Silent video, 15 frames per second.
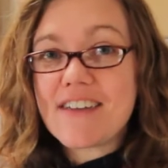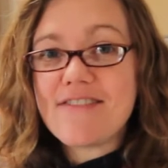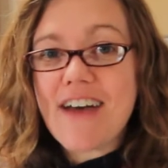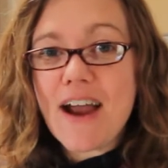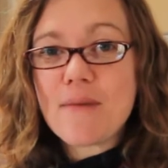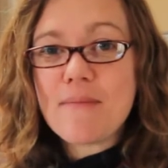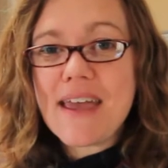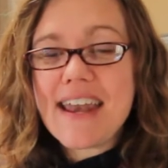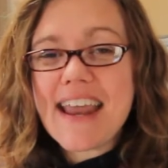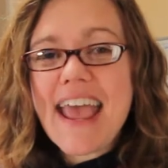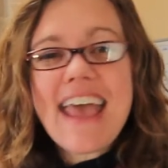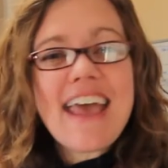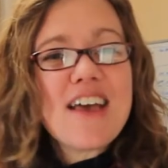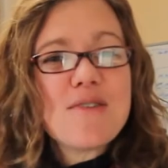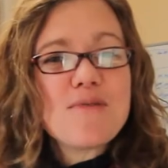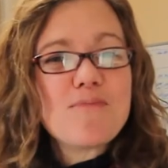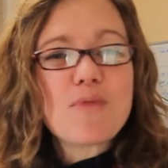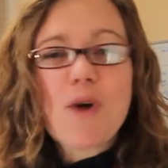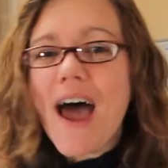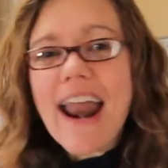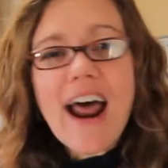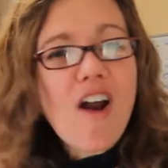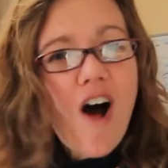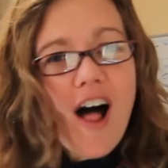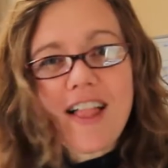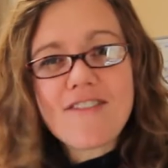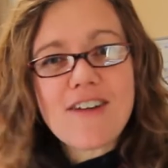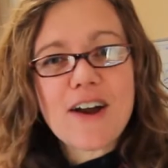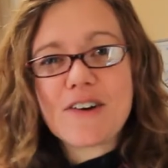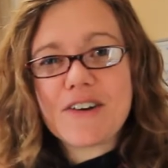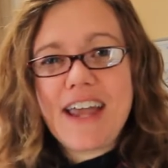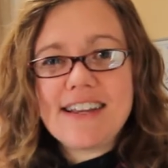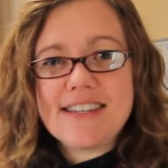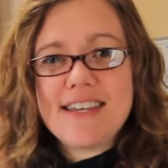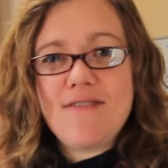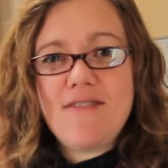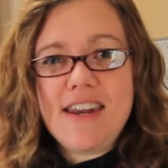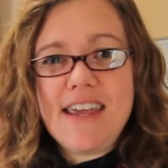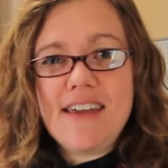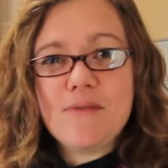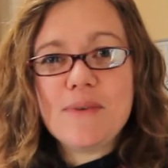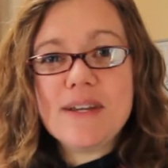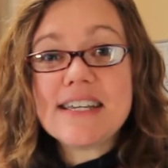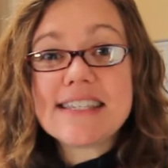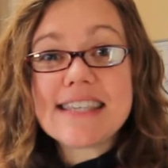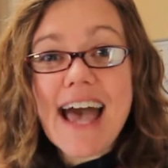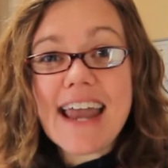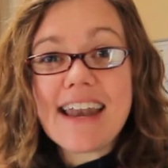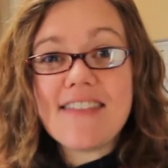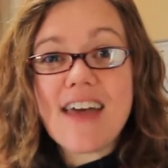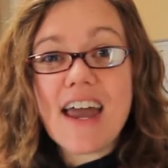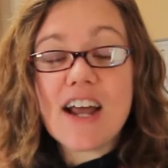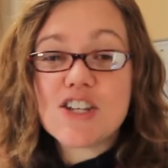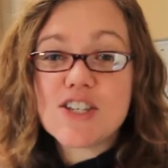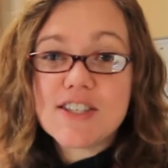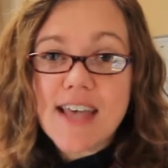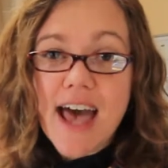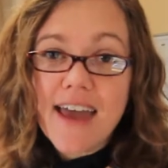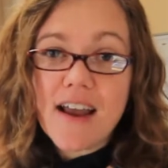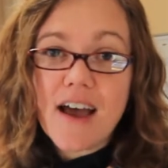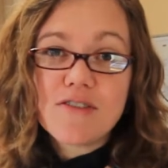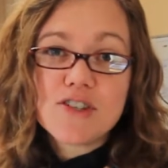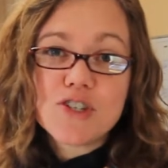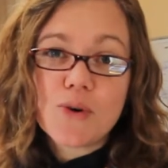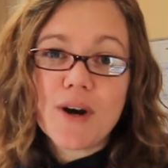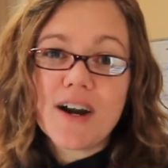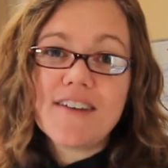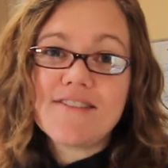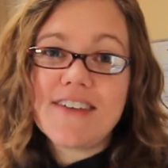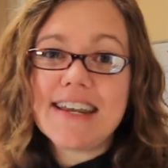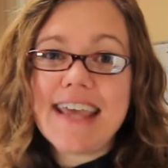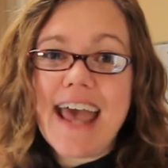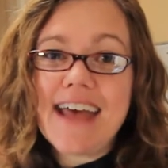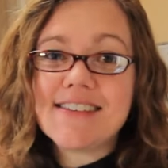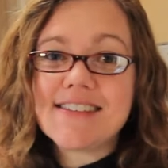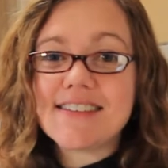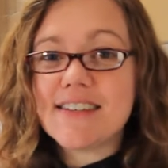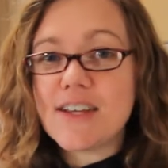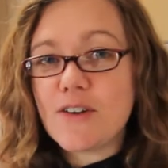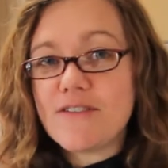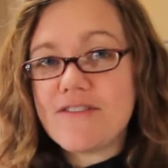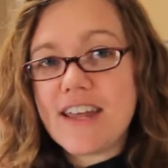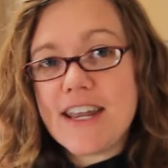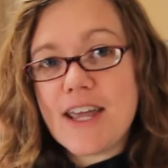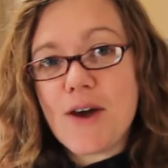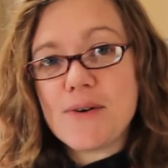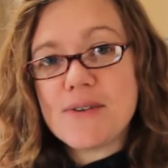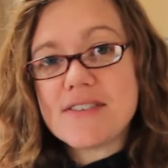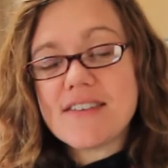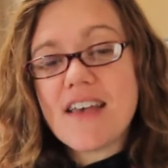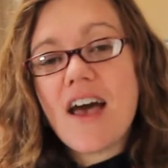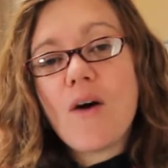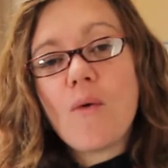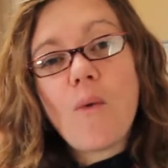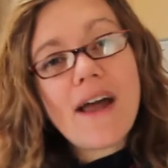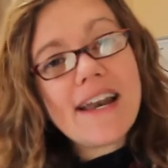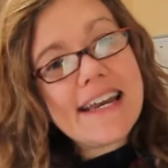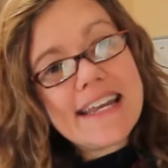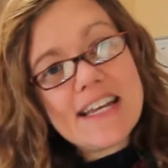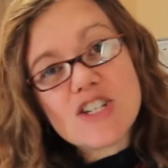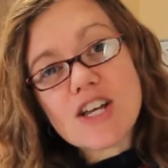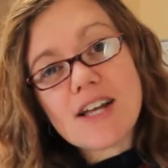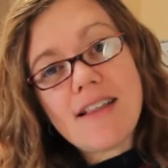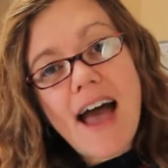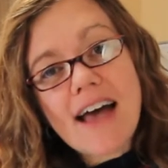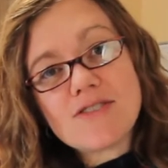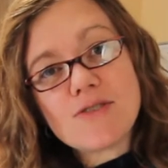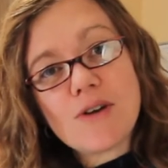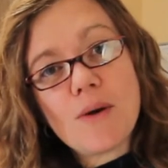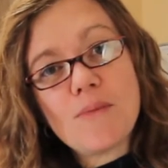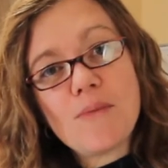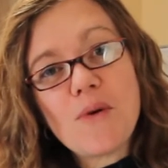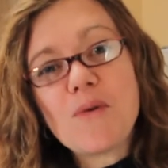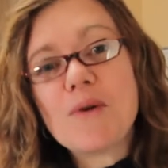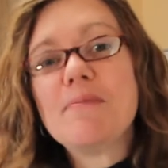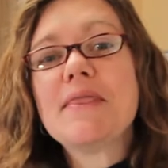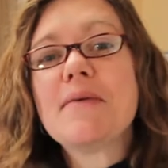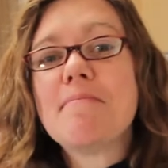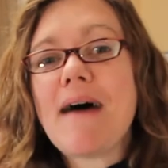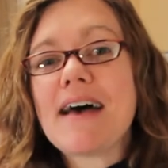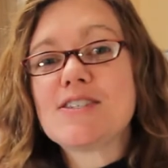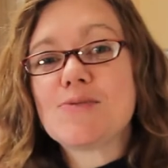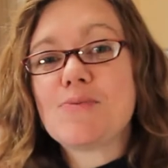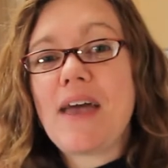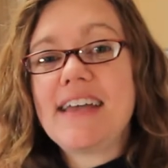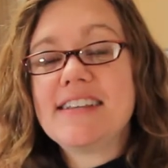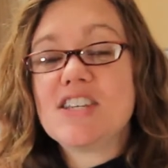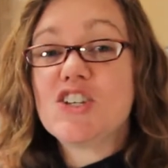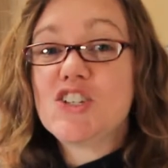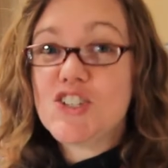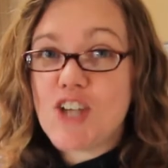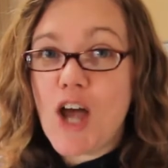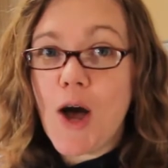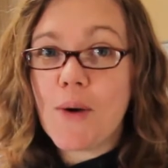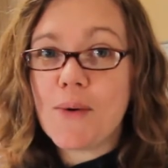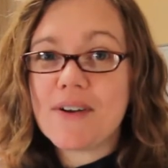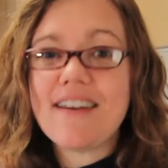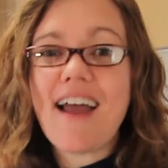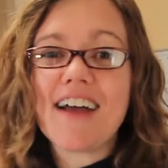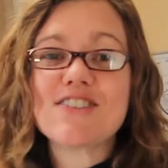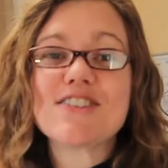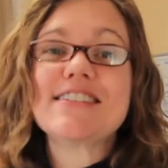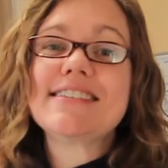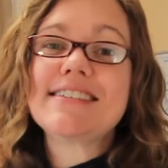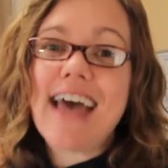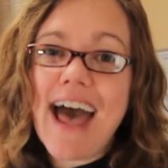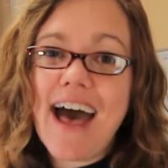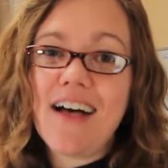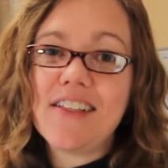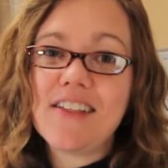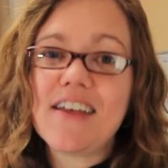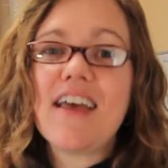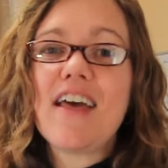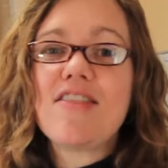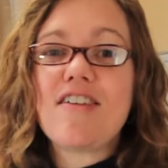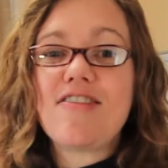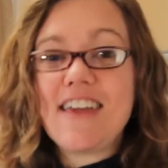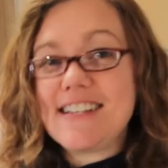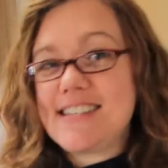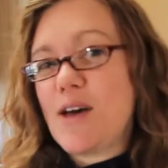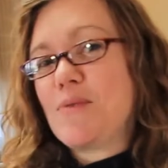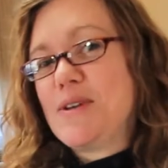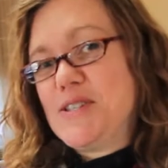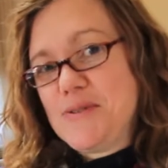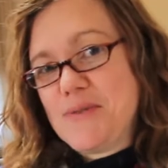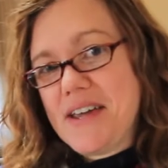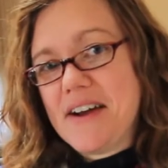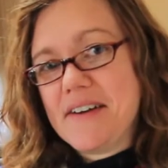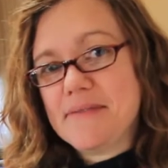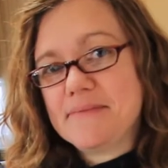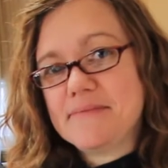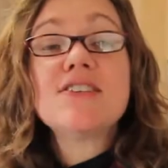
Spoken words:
environment brought out all of our creativity. We decided that a set of short vignettes, little videos, one in each classroom, would be the best way to show, not just tell, the things that we do here.